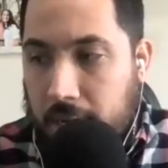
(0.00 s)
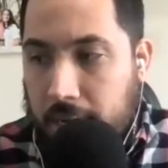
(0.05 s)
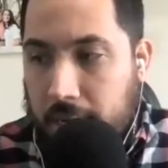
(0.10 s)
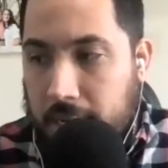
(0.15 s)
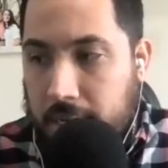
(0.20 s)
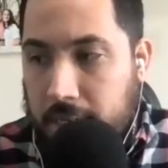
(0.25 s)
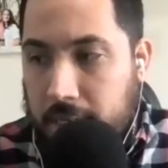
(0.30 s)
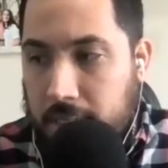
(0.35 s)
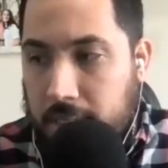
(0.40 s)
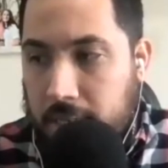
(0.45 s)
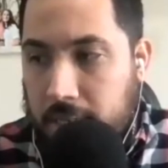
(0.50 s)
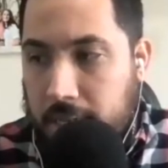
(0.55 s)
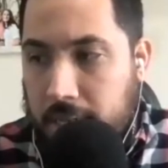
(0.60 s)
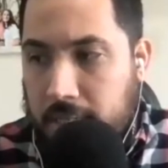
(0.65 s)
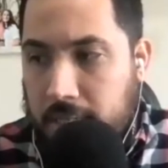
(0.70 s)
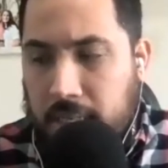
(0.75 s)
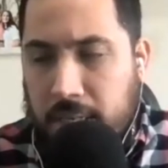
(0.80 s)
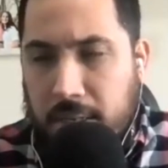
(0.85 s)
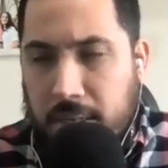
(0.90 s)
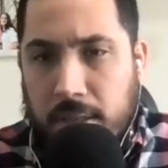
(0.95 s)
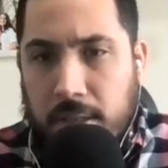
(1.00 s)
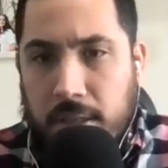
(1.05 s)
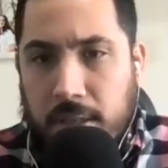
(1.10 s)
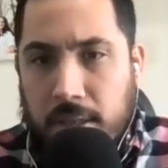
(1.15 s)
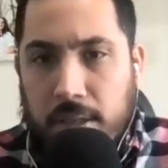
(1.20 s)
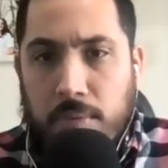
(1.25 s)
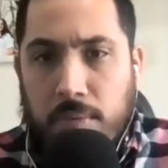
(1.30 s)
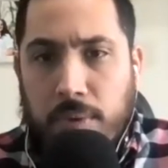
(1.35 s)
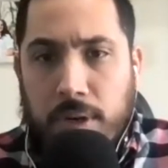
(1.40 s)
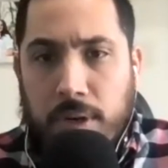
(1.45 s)
he's he's in
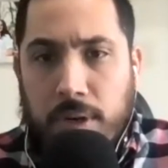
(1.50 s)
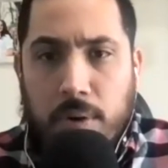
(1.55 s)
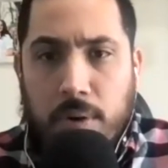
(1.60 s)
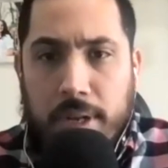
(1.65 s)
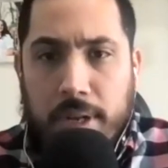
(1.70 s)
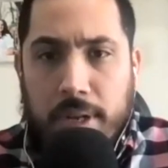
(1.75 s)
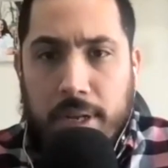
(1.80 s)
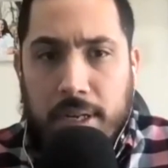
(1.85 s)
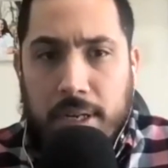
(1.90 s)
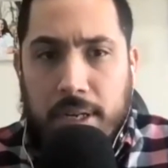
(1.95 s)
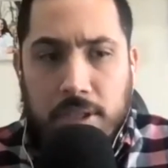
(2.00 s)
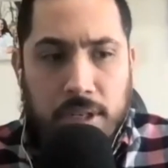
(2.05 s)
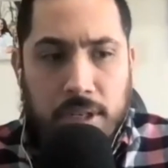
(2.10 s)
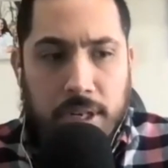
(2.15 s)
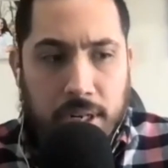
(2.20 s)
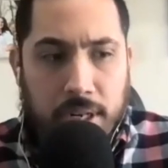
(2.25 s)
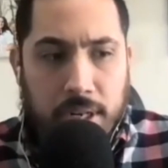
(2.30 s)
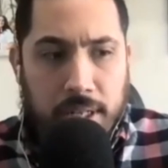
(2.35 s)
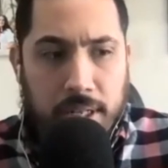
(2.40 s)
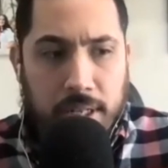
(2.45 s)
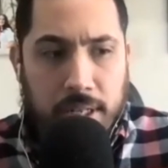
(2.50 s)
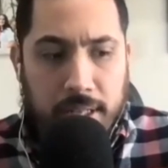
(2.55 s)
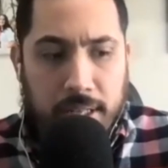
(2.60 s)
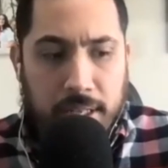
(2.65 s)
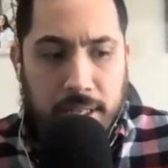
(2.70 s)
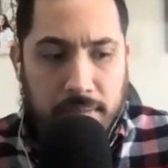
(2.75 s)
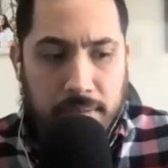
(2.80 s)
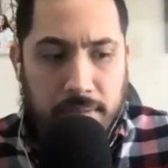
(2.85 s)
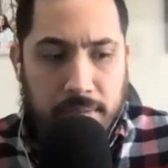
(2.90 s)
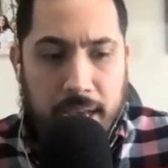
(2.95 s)
the recording industry and, and things
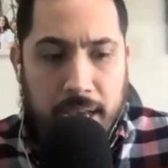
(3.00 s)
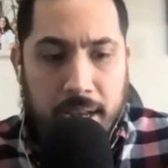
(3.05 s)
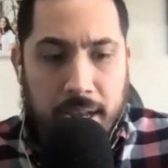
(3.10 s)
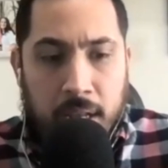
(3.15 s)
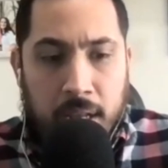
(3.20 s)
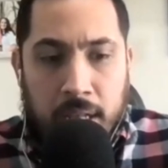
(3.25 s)
of that.